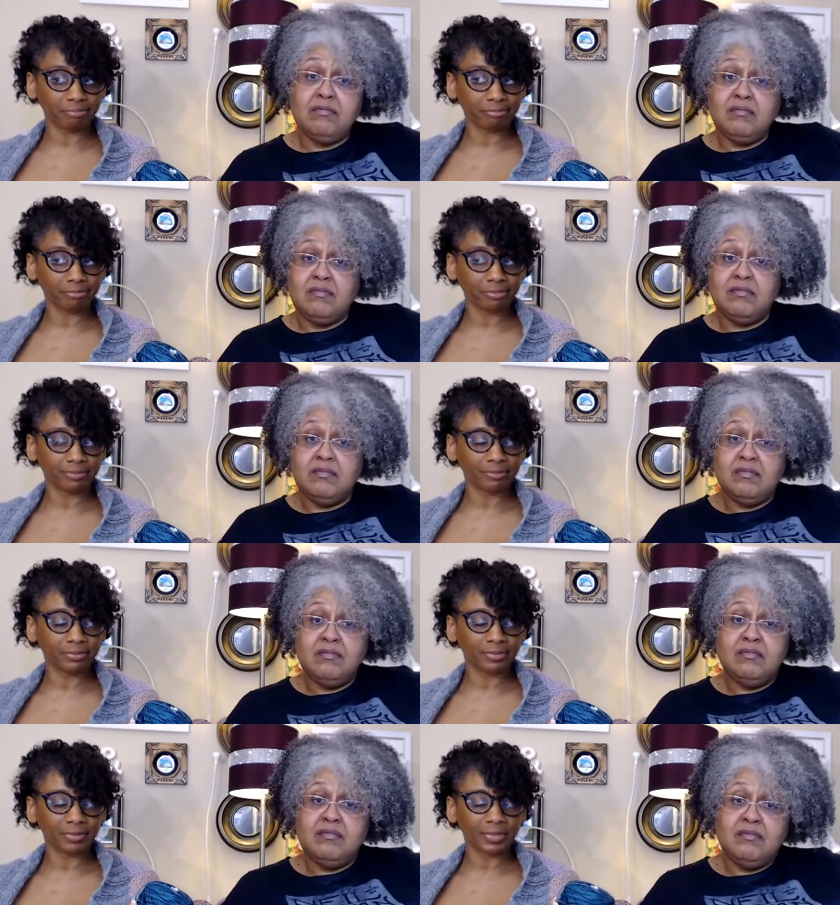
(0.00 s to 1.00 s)

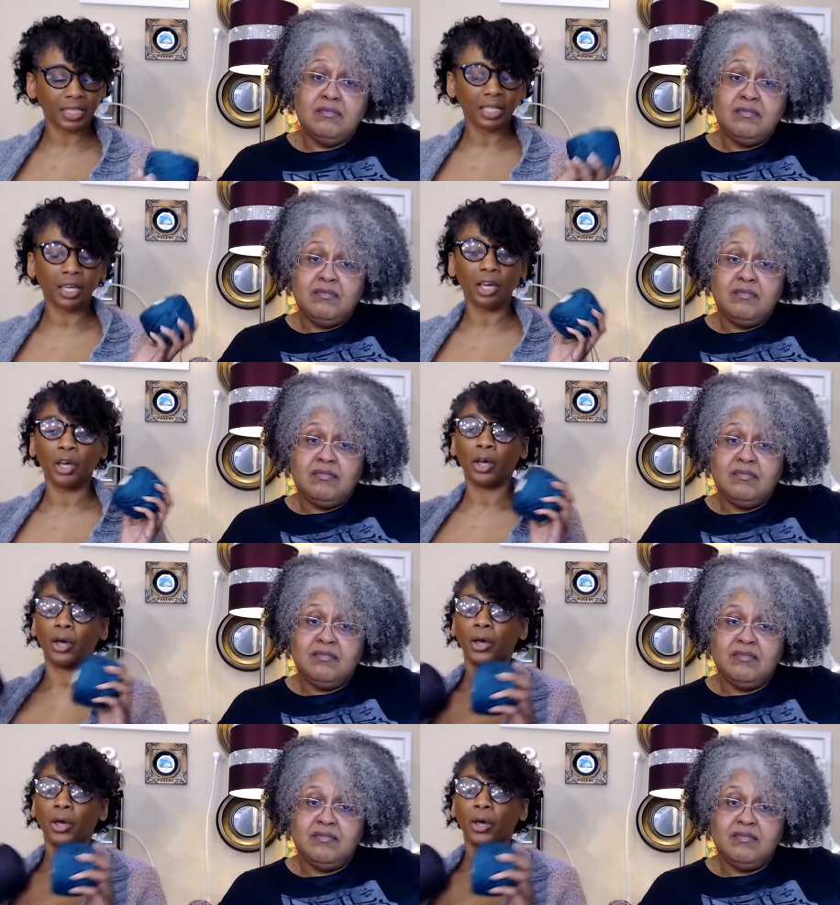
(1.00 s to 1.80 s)
No one is speaking in this clip.